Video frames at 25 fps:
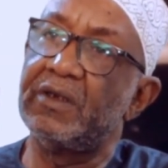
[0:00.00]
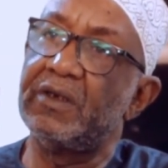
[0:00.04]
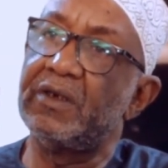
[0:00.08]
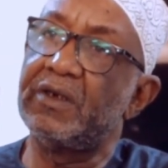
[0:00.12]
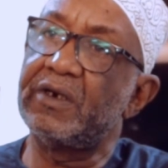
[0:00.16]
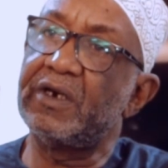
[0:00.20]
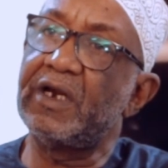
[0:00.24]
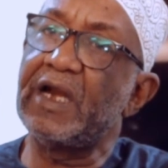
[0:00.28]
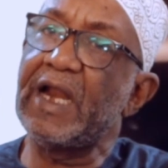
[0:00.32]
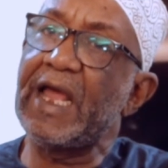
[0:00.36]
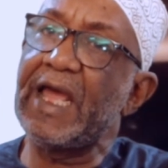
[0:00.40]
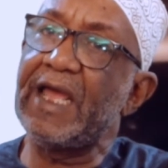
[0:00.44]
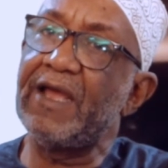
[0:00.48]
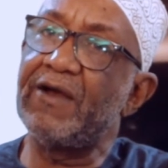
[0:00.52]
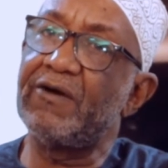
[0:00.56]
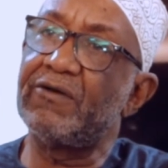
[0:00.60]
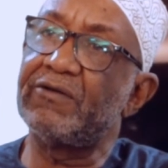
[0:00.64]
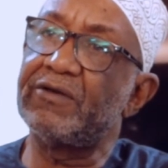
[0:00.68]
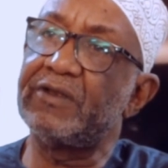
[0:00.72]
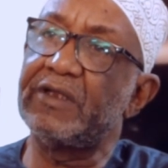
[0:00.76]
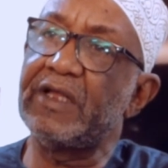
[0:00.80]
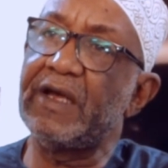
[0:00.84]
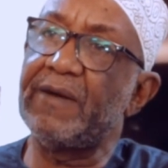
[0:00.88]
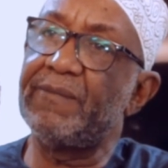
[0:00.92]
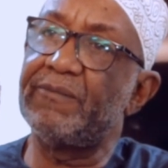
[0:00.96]
relying
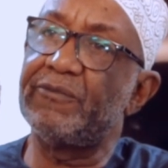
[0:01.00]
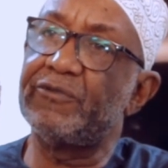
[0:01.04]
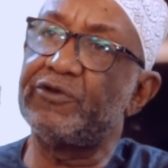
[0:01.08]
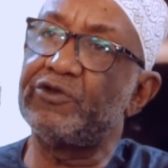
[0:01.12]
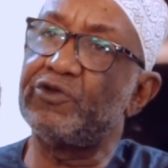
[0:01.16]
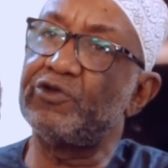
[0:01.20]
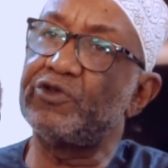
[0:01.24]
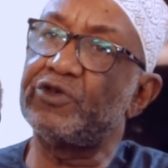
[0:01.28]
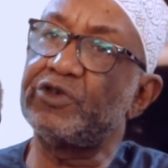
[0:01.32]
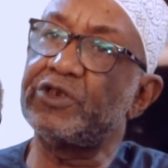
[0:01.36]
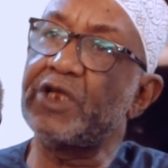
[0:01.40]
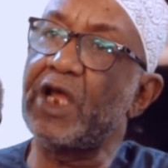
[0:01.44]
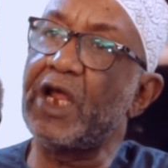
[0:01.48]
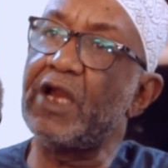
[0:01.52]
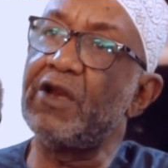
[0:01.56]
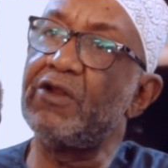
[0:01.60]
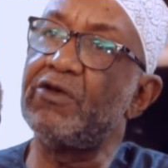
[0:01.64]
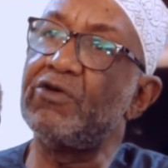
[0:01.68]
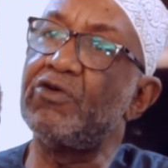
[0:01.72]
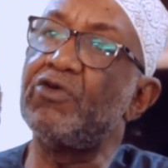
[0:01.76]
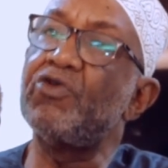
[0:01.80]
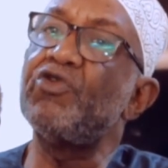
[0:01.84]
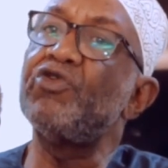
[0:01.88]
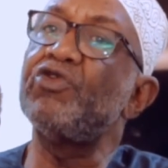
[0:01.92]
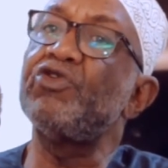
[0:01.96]
on them to tell
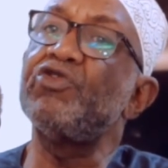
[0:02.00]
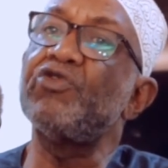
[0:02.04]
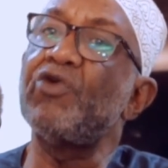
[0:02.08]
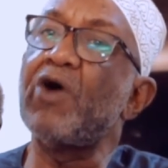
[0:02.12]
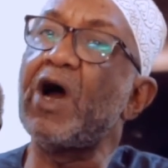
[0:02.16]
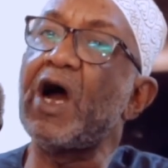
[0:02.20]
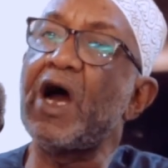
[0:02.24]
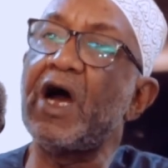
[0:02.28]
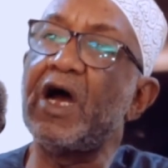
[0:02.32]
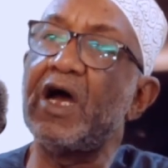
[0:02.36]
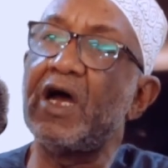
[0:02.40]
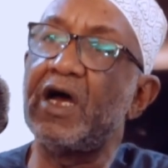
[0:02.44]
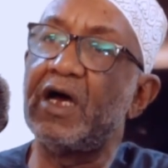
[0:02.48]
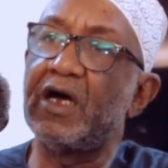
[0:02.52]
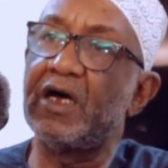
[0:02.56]
you who you are.